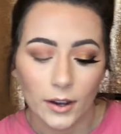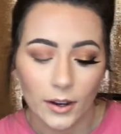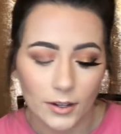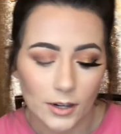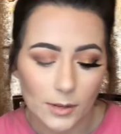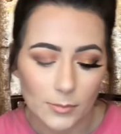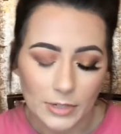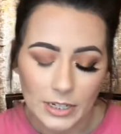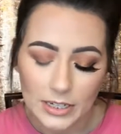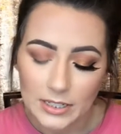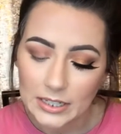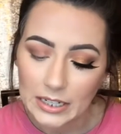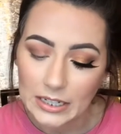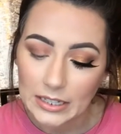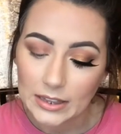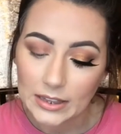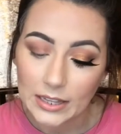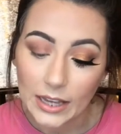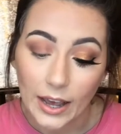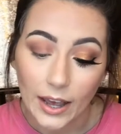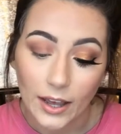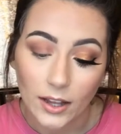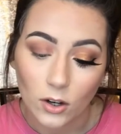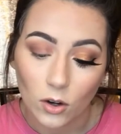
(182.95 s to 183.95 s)
And I'm going to take
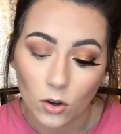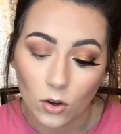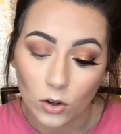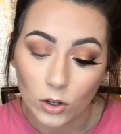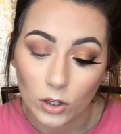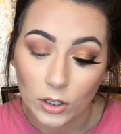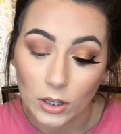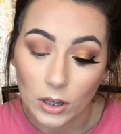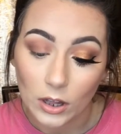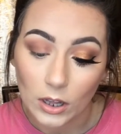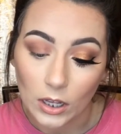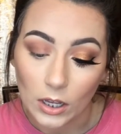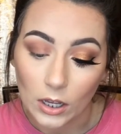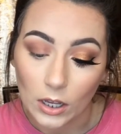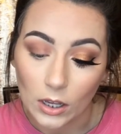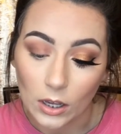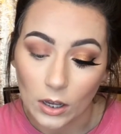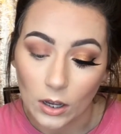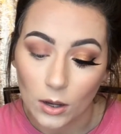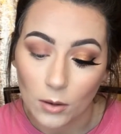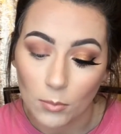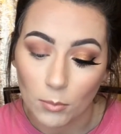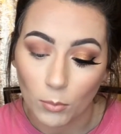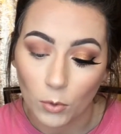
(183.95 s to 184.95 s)
that on the